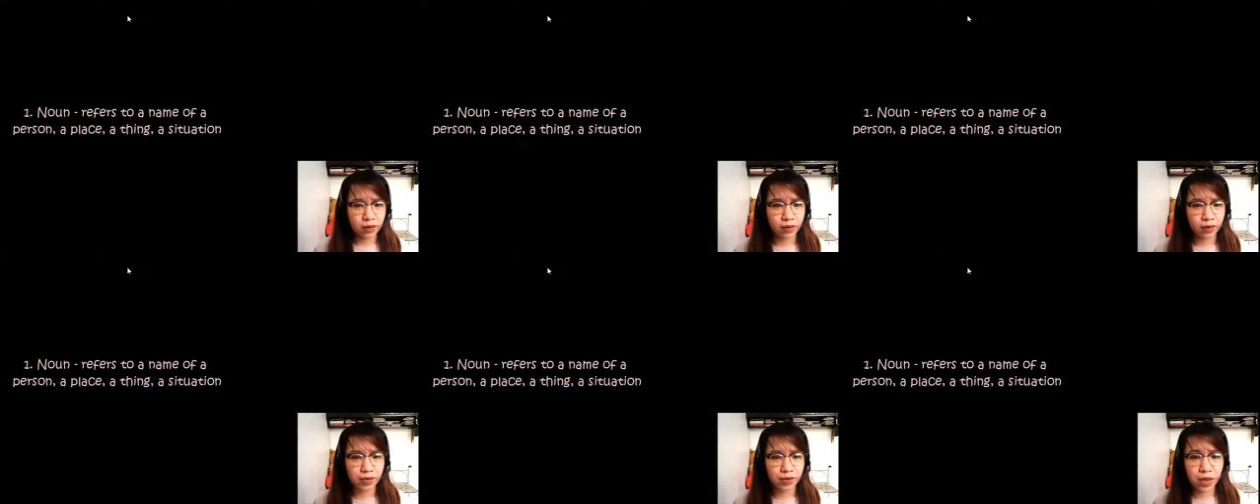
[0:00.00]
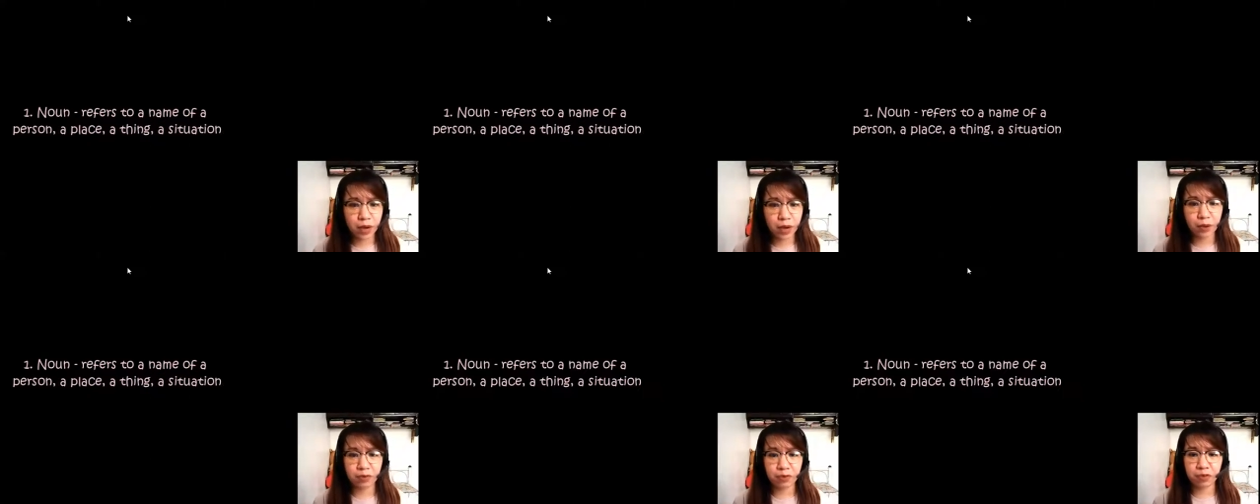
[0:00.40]

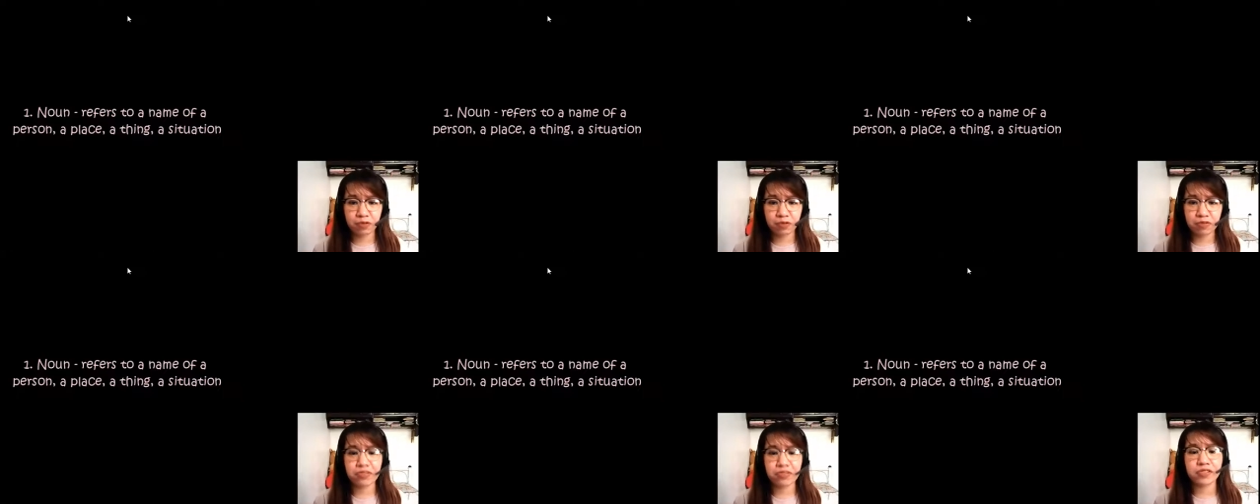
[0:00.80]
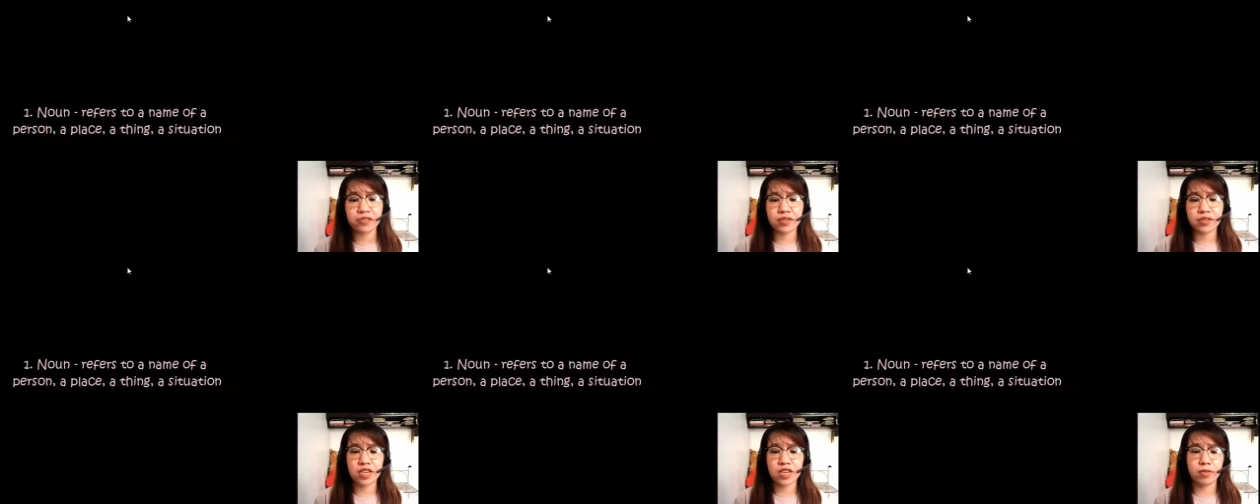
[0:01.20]
Noun refers to
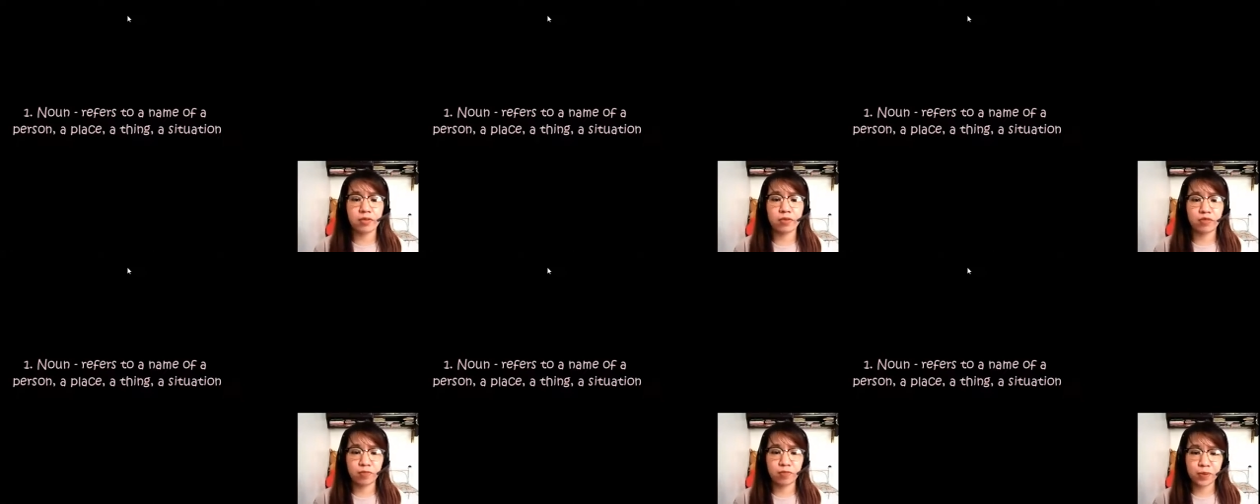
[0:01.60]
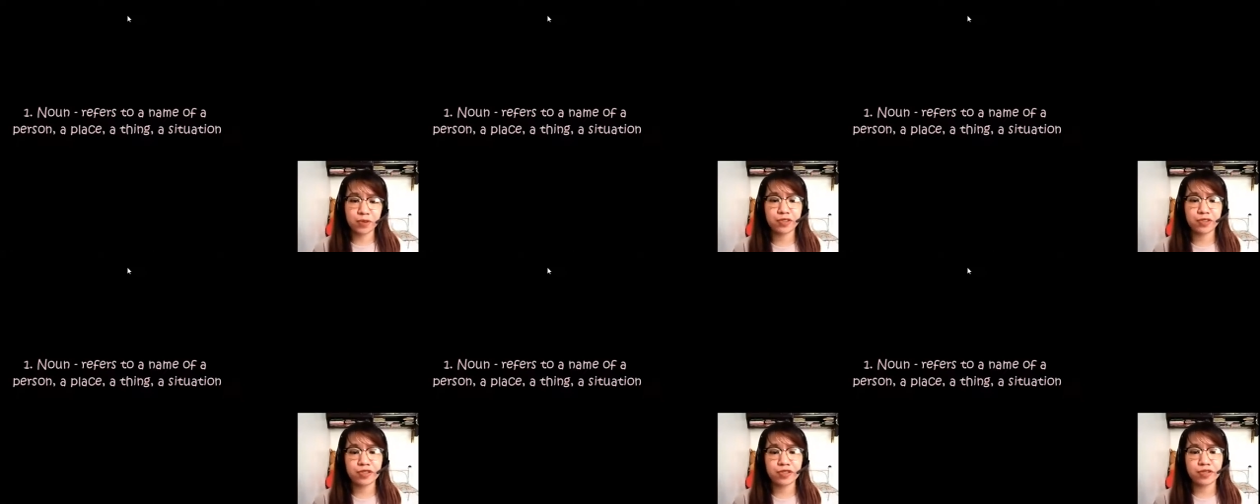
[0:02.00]
a name of a
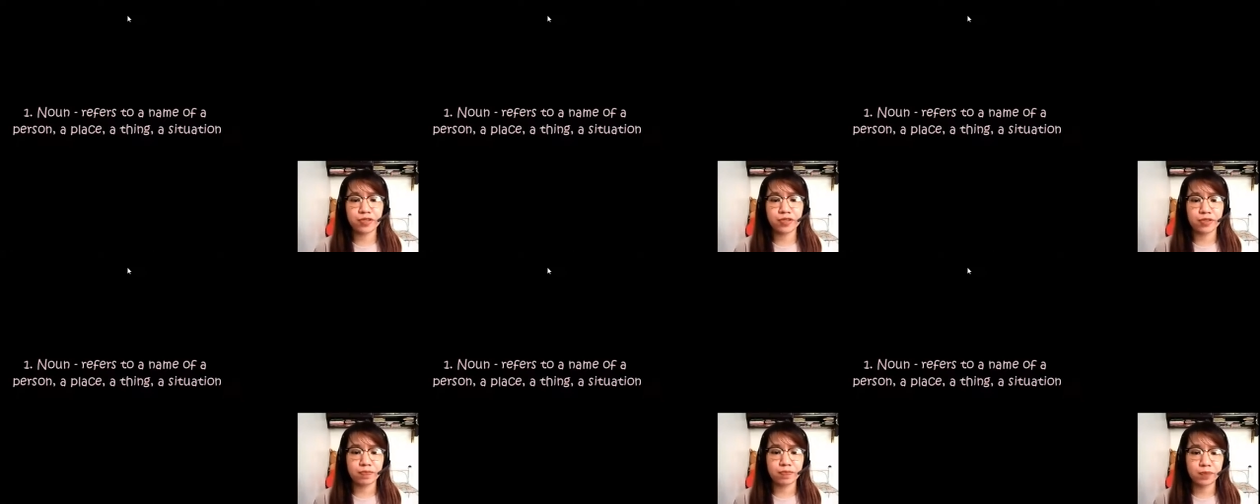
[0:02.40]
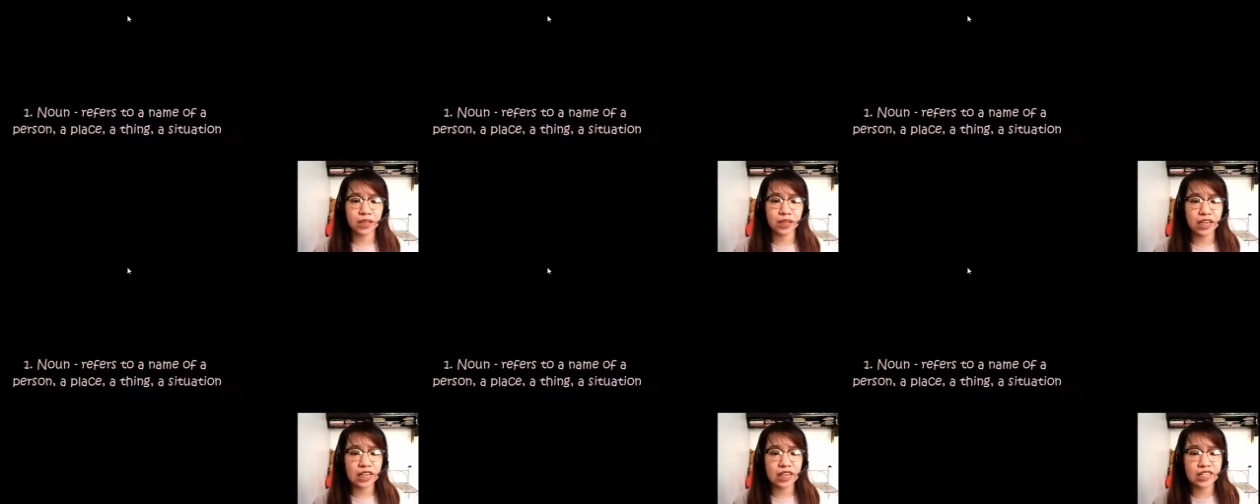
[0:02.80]
person, a
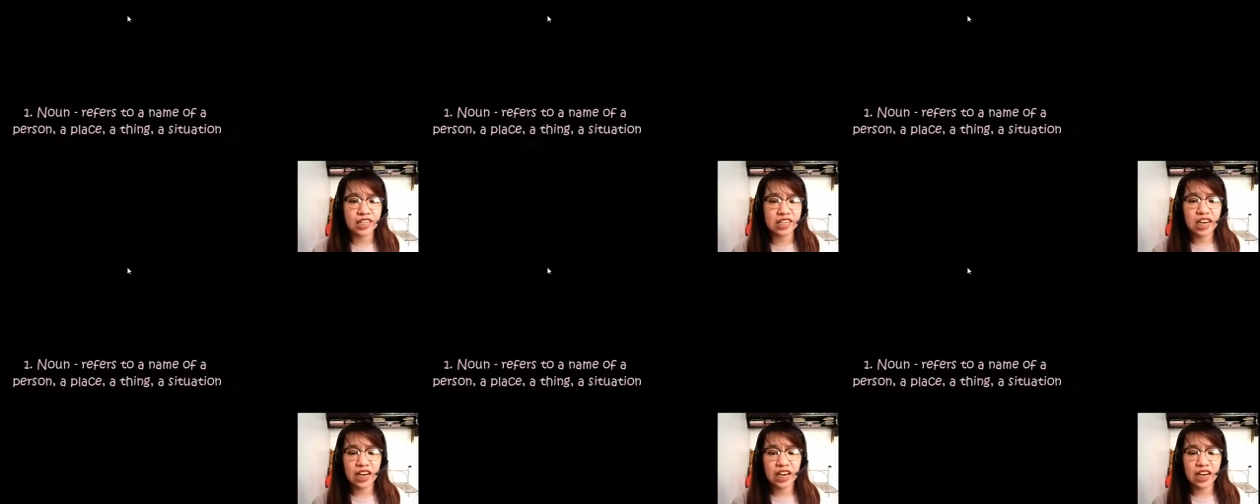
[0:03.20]
place,